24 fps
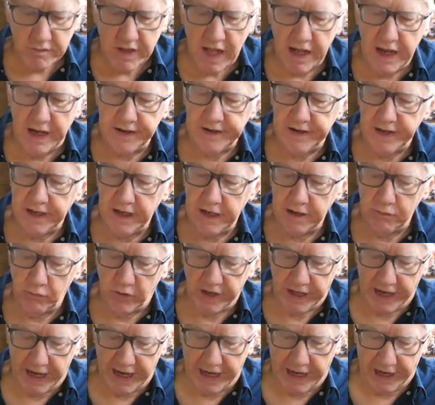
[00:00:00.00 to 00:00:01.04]
And here
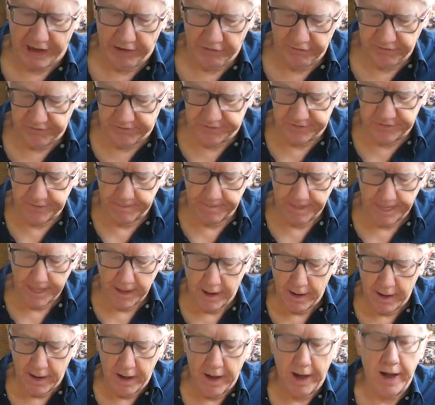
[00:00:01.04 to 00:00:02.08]
we have
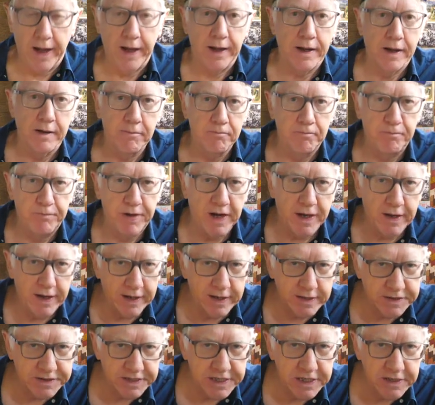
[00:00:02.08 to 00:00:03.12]
a
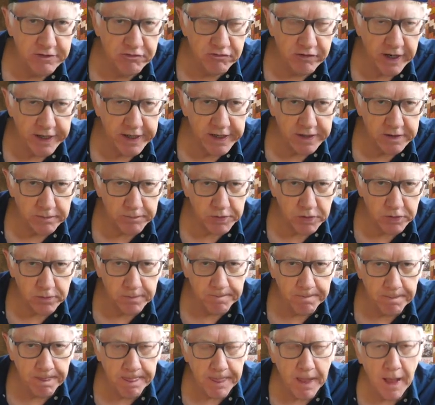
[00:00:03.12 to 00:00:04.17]
biodegradable.
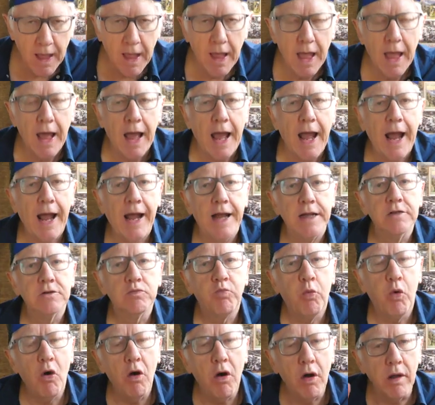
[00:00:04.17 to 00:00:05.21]
And
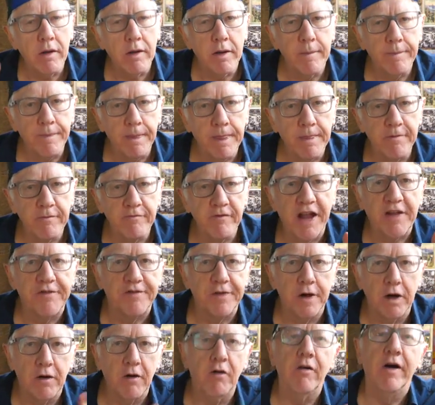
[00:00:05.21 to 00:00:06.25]
what
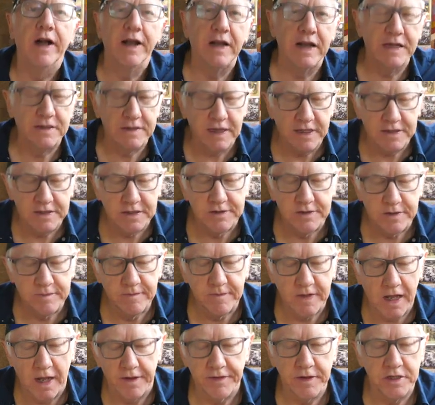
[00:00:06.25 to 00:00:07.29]
Rapha... All right, let's
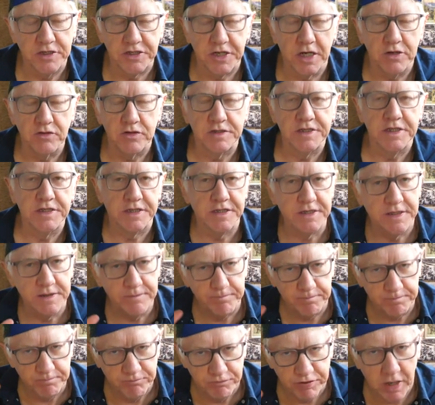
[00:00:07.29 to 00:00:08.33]
cut the jokes. This
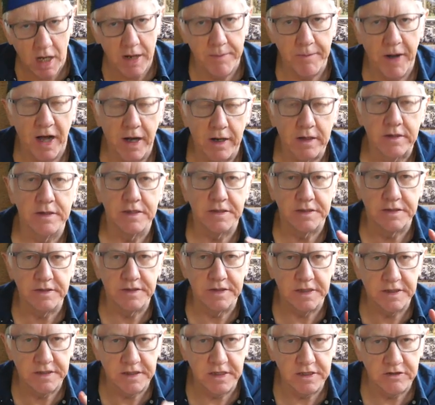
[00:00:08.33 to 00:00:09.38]
isn't Primark. This
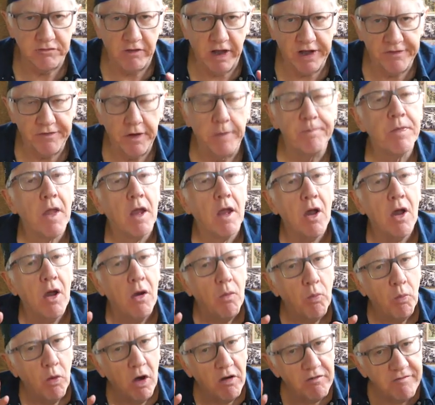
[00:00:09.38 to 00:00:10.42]
is Rapha.
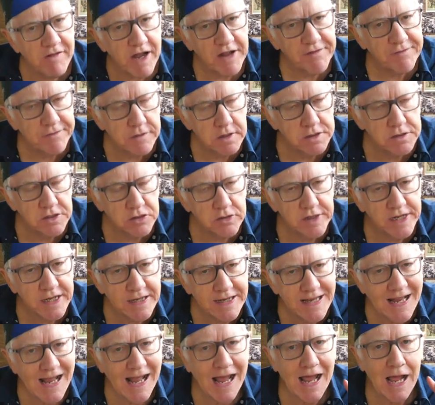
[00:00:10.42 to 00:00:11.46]
What Rapha are
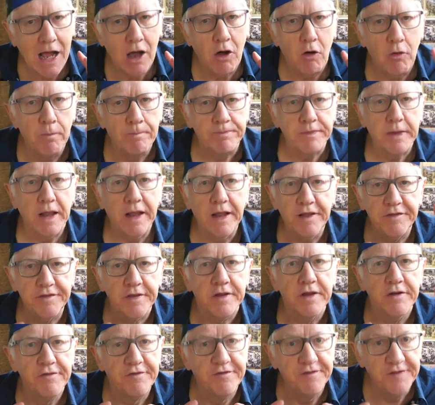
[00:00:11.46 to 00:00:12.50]
doing now
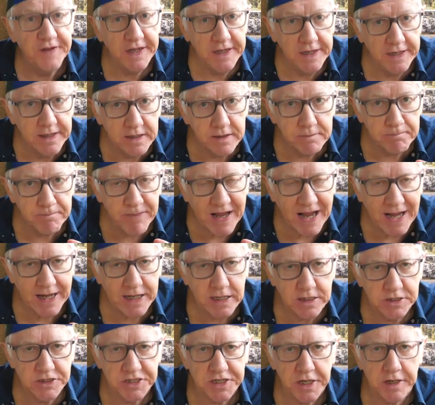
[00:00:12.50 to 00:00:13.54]
is vegan
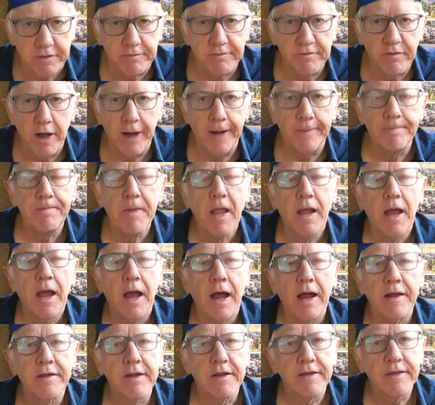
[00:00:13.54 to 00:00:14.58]
packaging, right?
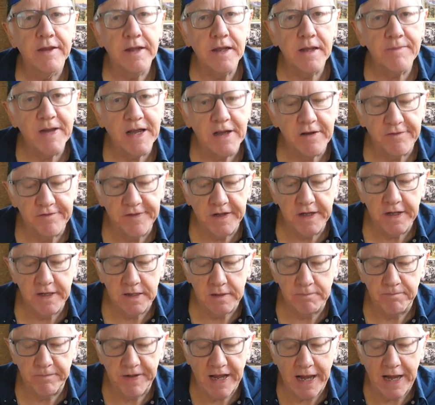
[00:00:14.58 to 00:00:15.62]
And the thing about
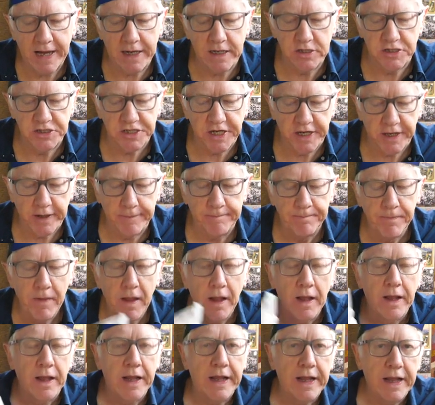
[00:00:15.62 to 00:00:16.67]
vegan packaging
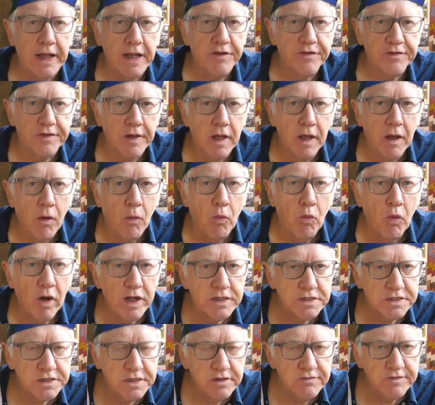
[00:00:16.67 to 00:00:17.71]
is,
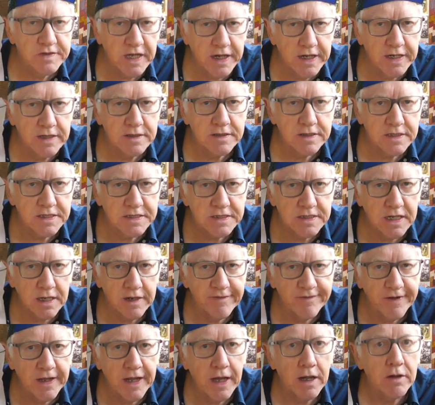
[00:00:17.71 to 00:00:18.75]
once you've taken the
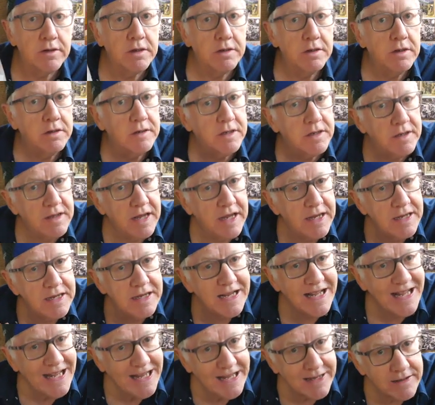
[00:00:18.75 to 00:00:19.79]
stuff out, you can then
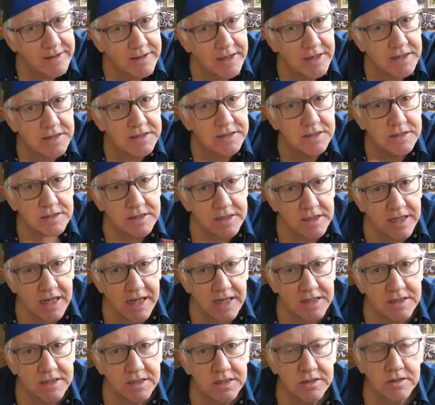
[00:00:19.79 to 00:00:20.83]
eat this.
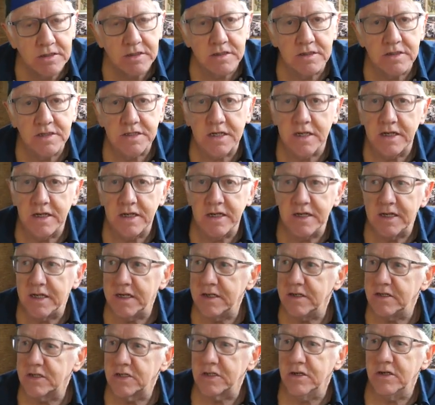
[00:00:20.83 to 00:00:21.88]
Yes, you can turn it
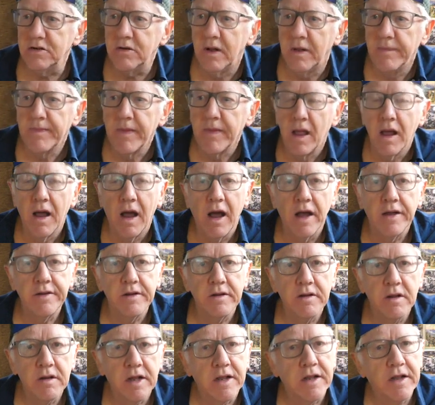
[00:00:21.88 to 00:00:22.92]
into, I don't
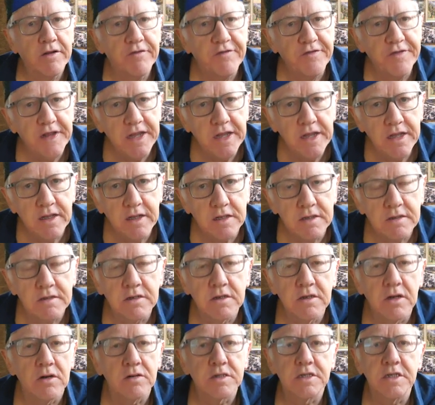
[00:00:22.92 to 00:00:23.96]
know, like a vegan
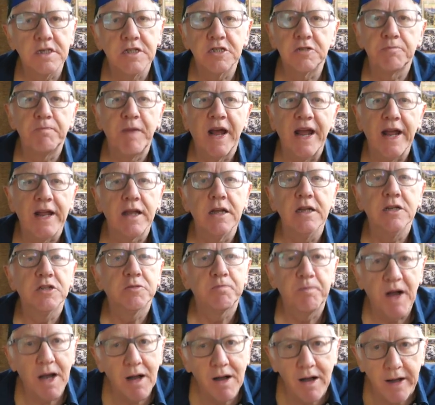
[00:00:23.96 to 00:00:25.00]
cottage
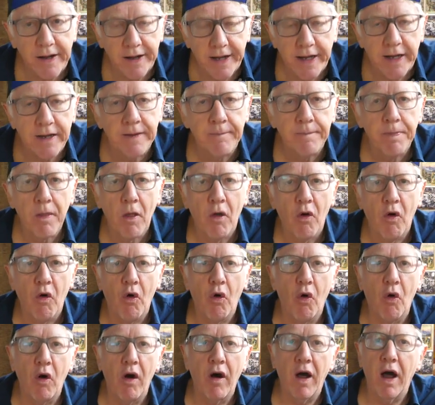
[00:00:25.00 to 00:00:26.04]
package pie,
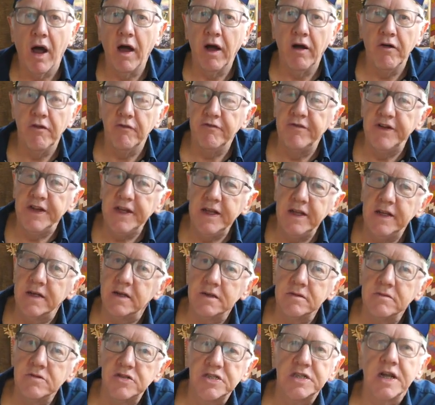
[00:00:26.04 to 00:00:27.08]
or a
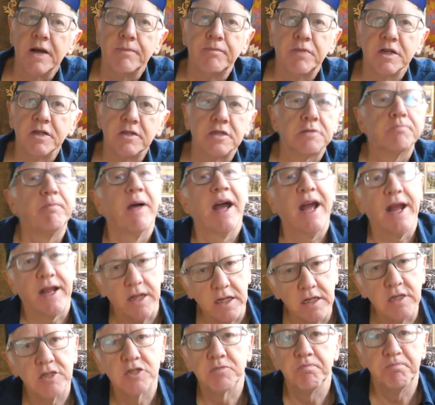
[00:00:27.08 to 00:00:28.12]
vegan shepherd's
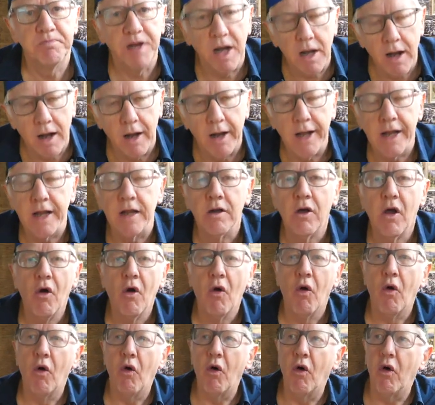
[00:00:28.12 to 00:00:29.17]
package pie,
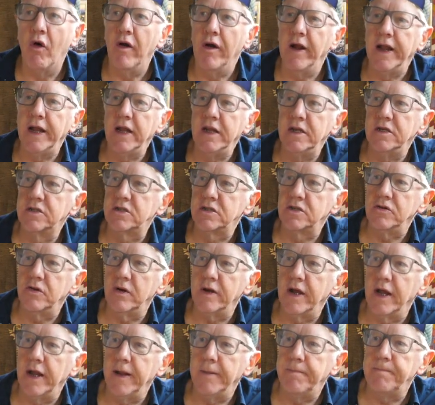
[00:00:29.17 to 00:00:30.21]
or into
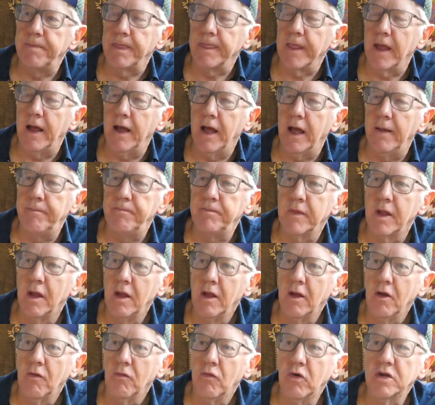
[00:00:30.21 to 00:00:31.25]
a,
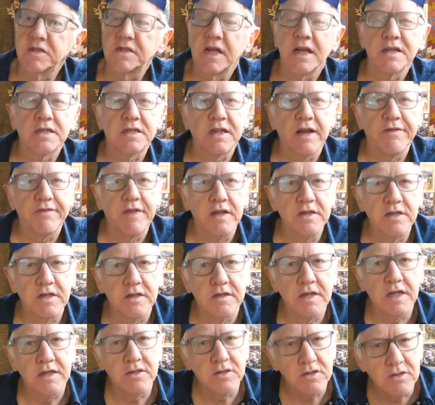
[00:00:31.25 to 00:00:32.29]
what's that stuff? They
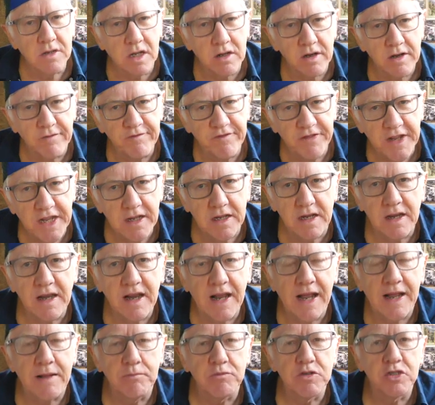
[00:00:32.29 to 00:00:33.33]
do kind of vegan
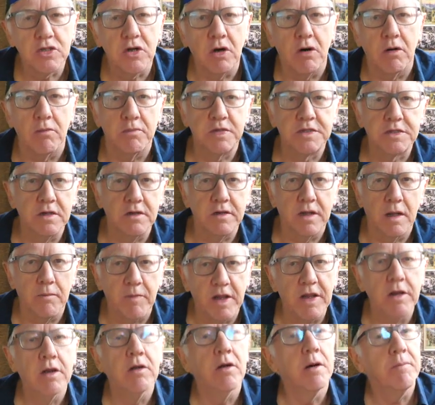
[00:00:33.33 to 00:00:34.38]
lamb chops, don't they?
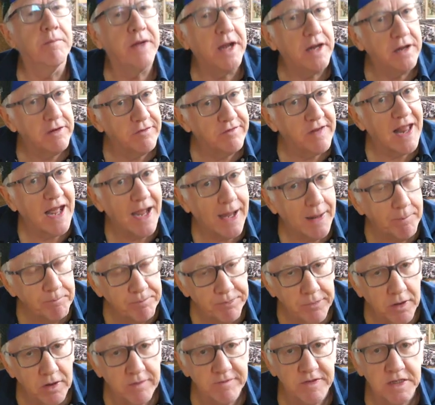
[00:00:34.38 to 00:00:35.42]
But they're not made of
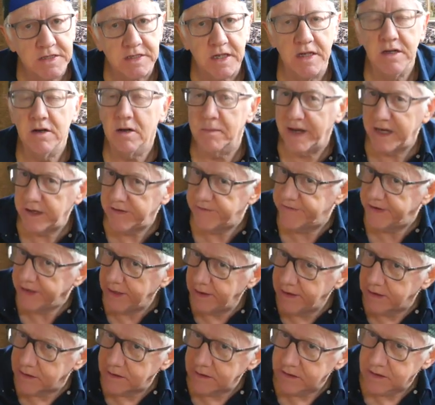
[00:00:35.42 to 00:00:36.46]
lamb, obviously, not made of
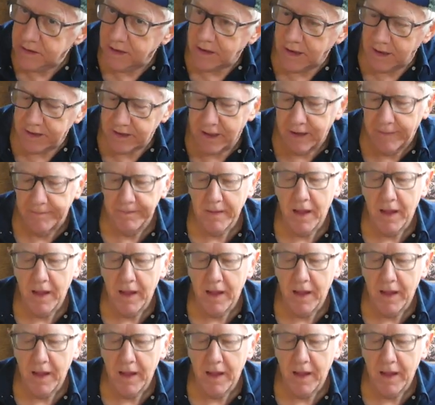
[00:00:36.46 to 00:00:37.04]
vegans either.